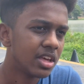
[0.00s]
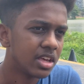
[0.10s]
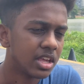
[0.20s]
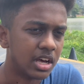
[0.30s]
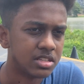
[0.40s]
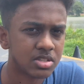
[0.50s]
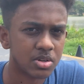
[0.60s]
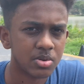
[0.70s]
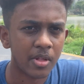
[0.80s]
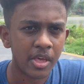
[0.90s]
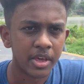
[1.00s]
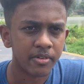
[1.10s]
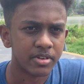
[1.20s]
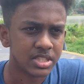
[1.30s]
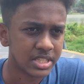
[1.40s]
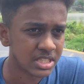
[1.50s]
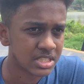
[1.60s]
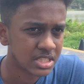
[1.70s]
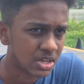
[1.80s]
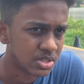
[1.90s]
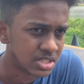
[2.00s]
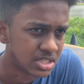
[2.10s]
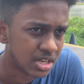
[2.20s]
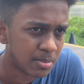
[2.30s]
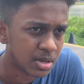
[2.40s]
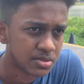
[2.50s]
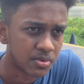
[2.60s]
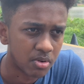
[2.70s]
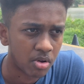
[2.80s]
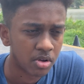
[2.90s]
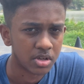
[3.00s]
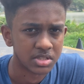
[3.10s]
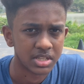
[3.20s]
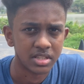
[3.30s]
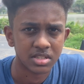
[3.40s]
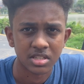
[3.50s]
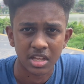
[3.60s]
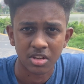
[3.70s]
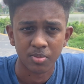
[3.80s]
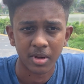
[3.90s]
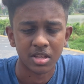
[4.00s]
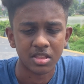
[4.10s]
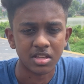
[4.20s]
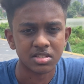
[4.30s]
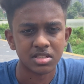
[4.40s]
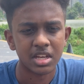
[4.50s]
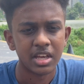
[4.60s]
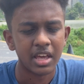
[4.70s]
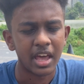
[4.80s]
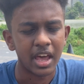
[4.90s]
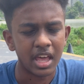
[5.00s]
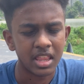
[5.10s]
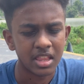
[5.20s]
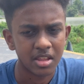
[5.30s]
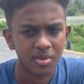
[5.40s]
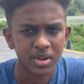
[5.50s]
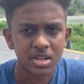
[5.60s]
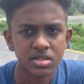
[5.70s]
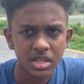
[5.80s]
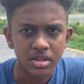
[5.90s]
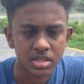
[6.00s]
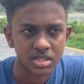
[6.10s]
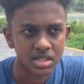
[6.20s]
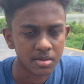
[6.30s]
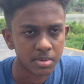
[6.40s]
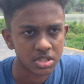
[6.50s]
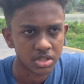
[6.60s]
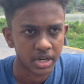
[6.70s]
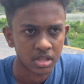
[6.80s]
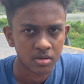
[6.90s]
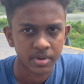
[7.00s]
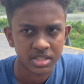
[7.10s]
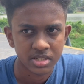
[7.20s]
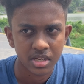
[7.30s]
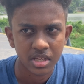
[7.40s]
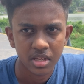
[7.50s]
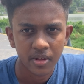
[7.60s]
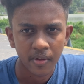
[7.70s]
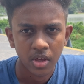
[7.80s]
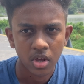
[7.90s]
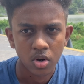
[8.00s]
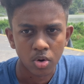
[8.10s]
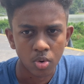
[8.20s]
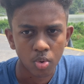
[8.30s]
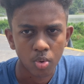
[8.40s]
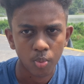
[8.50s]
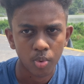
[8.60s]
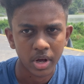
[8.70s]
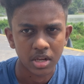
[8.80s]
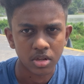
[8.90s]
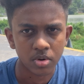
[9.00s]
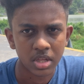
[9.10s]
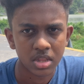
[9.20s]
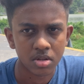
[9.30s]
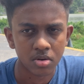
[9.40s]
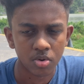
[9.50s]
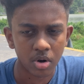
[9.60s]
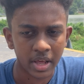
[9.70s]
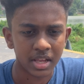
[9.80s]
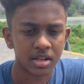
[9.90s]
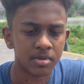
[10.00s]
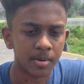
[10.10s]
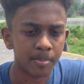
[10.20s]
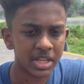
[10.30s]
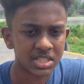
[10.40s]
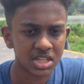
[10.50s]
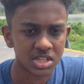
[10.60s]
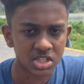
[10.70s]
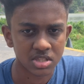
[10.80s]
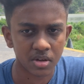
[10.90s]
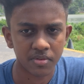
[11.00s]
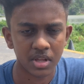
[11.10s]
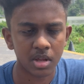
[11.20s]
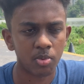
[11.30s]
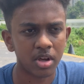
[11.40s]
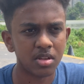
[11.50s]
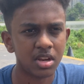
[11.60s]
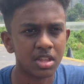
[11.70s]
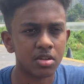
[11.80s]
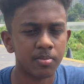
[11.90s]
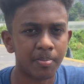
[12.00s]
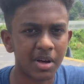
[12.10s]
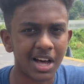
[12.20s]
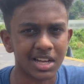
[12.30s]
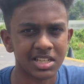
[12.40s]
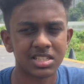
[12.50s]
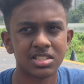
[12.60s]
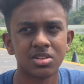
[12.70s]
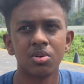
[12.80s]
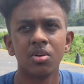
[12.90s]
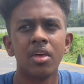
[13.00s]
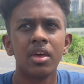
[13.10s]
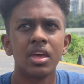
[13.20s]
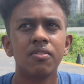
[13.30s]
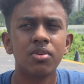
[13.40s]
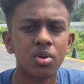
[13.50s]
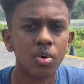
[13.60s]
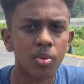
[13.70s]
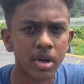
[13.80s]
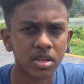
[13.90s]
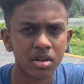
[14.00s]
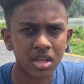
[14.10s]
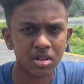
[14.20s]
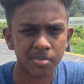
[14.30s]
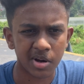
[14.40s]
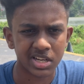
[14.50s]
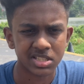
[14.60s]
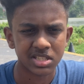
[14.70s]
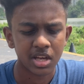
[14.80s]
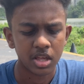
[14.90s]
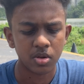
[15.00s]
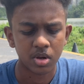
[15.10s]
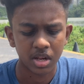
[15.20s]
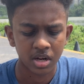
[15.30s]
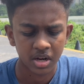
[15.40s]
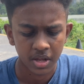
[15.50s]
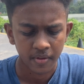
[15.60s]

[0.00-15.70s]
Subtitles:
yeah, so first thing, scout the syllabus for all your sciences and humanities. And when you scout the syllabus, right, you basically know what you need to know, like the basic gist of it, what you need to pass. So if you know what you need to pass, you can